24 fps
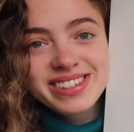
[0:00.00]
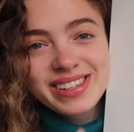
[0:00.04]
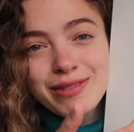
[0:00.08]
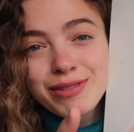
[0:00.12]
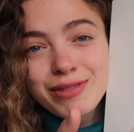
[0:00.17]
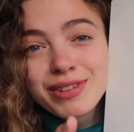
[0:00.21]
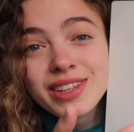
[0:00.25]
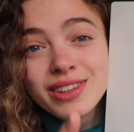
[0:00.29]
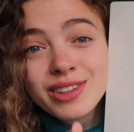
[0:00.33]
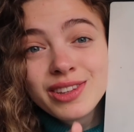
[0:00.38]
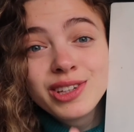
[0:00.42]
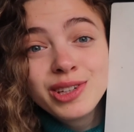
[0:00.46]
is
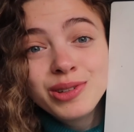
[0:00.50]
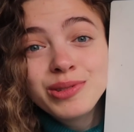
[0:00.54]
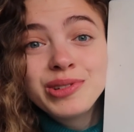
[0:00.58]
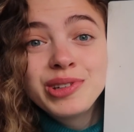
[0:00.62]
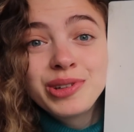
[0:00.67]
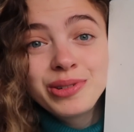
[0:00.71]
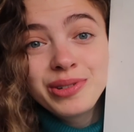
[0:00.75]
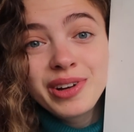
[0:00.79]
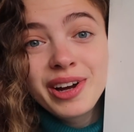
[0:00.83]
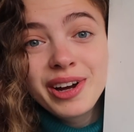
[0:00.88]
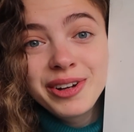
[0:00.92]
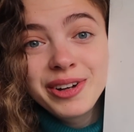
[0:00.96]
everything that you
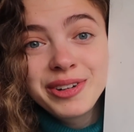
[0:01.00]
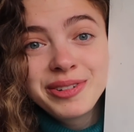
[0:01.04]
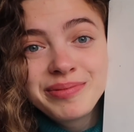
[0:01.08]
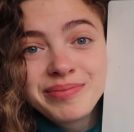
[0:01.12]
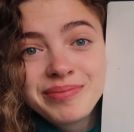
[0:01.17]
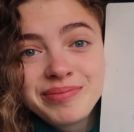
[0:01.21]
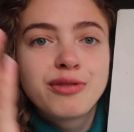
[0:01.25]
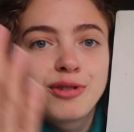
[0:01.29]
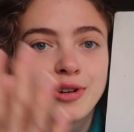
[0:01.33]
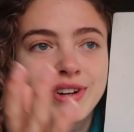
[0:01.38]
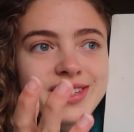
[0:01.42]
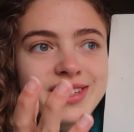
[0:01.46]
do know.
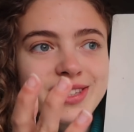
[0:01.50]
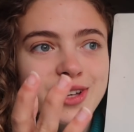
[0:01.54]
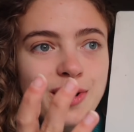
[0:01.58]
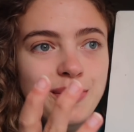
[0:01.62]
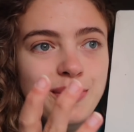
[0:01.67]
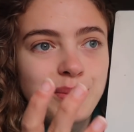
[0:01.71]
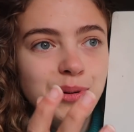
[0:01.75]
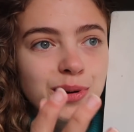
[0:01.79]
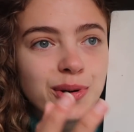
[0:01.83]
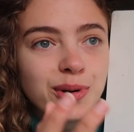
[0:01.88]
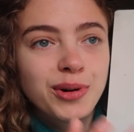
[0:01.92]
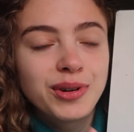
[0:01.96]
For
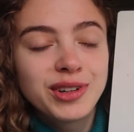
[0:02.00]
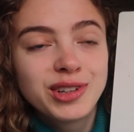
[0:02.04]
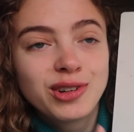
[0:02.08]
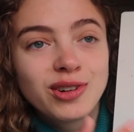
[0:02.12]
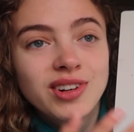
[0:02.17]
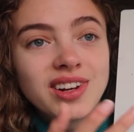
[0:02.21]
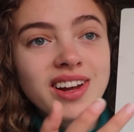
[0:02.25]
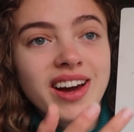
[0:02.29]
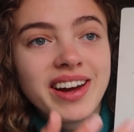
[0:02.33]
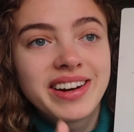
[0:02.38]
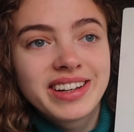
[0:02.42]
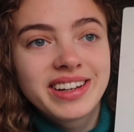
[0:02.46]
example,
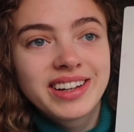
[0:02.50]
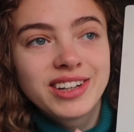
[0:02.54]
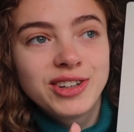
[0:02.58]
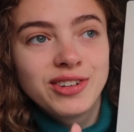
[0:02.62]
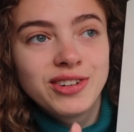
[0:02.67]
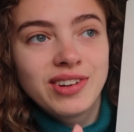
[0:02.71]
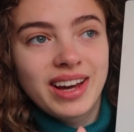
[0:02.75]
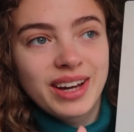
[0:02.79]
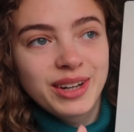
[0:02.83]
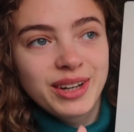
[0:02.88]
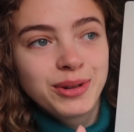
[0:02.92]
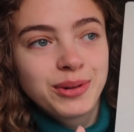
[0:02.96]
you're learning a
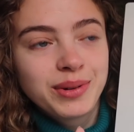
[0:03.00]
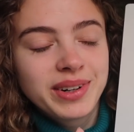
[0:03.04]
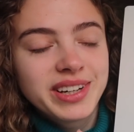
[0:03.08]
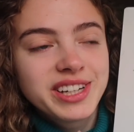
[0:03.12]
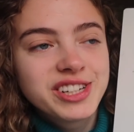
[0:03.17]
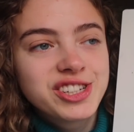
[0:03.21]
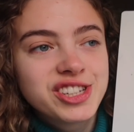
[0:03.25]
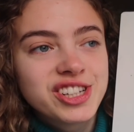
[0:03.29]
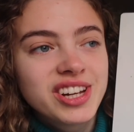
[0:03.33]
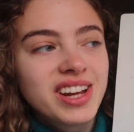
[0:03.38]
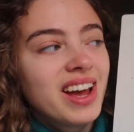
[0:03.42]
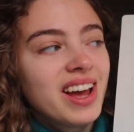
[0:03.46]
new
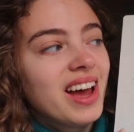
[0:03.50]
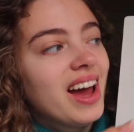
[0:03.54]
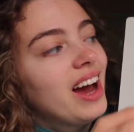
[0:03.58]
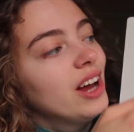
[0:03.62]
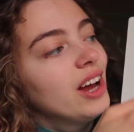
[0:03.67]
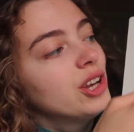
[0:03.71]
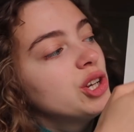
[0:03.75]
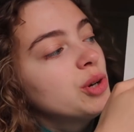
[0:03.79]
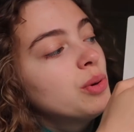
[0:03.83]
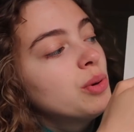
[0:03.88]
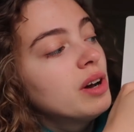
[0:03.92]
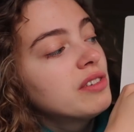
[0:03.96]
language
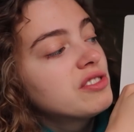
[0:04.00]
and you